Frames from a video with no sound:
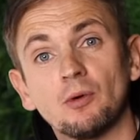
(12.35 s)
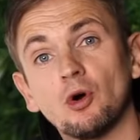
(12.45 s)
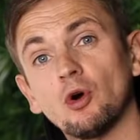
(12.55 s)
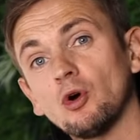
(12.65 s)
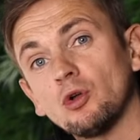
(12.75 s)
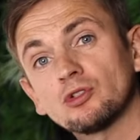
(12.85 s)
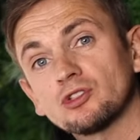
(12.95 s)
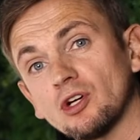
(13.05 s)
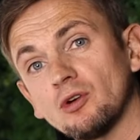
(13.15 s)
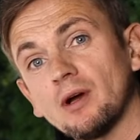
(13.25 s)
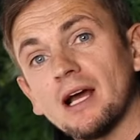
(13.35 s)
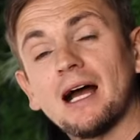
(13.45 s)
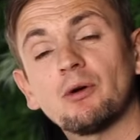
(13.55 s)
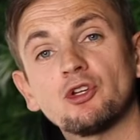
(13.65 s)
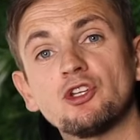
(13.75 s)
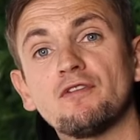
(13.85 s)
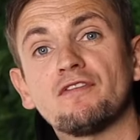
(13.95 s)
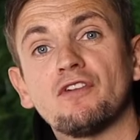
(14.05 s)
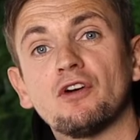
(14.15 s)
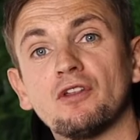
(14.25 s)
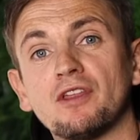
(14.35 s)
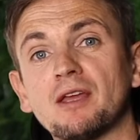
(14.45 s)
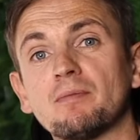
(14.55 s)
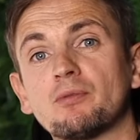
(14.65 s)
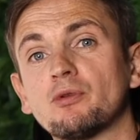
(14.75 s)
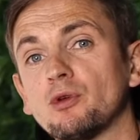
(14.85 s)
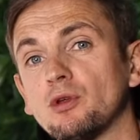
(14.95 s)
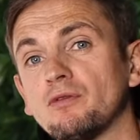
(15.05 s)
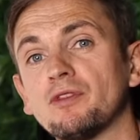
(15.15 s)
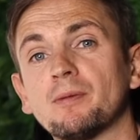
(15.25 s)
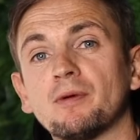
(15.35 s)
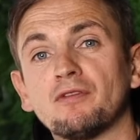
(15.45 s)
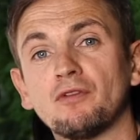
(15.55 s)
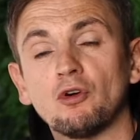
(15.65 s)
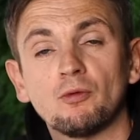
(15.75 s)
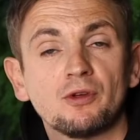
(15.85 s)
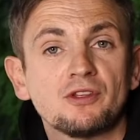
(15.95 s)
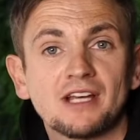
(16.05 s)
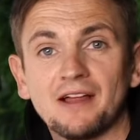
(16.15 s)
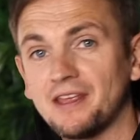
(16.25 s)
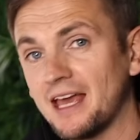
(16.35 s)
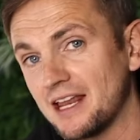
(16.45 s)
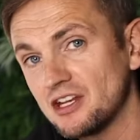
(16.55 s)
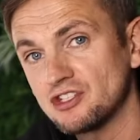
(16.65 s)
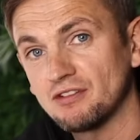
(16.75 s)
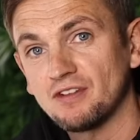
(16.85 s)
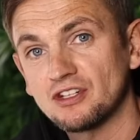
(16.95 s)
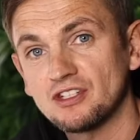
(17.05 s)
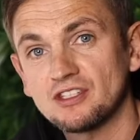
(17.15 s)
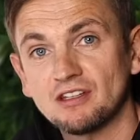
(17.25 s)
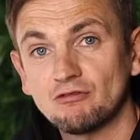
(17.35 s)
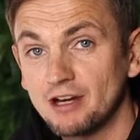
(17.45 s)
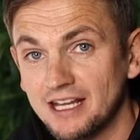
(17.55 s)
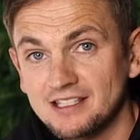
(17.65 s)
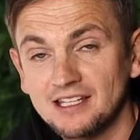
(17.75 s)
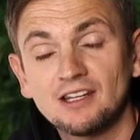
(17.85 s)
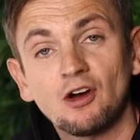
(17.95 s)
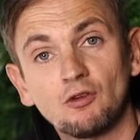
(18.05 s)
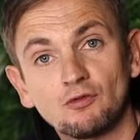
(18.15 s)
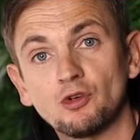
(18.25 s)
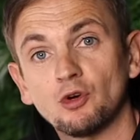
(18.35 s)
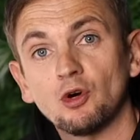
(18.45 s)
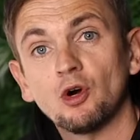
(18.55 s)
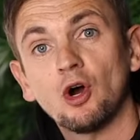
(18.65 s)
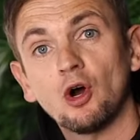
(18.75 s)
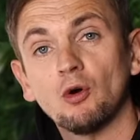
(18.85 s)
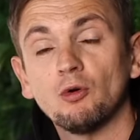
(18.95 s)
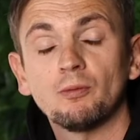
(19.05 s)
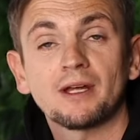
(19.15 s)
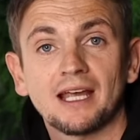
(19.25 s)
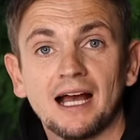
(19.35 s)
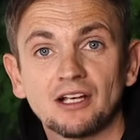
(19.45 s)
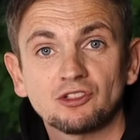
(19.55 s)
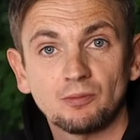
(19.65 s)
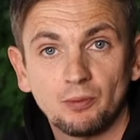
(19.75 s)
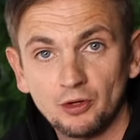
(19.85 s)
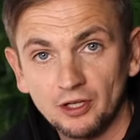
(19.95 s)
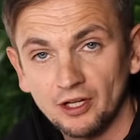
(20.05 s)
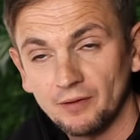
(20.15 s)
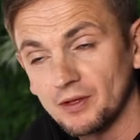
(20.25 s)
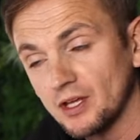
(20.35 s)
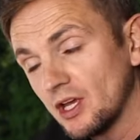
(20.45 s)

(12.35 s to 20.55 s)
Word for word: but also how can you further improve the performance and the energy efficiency rating of your home gas boiler.